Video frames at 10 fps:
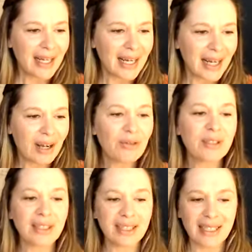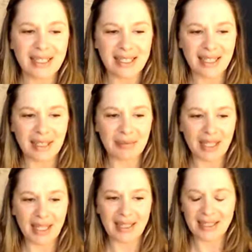Uh, oh, good, Lisa. I'm
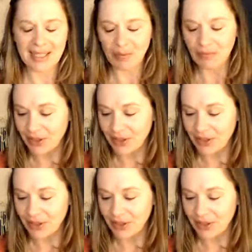glad that's helpful.